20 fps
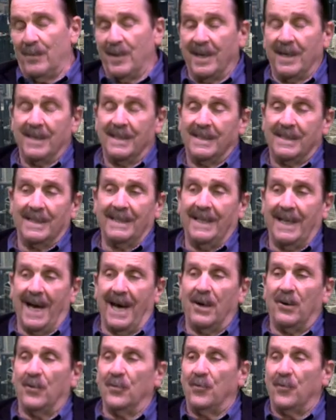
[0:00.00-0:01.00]
because of course
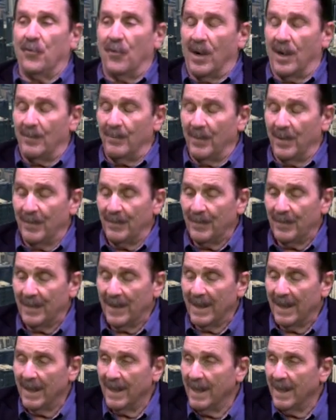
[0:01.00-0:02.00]
Donald you, you, Trump. You can, you
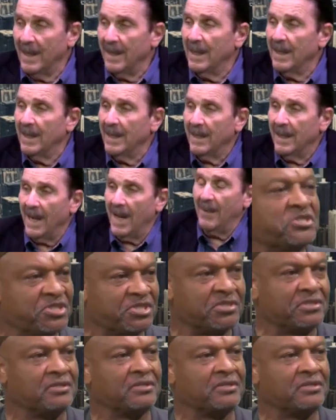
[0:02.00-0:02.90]
can disagree because this, I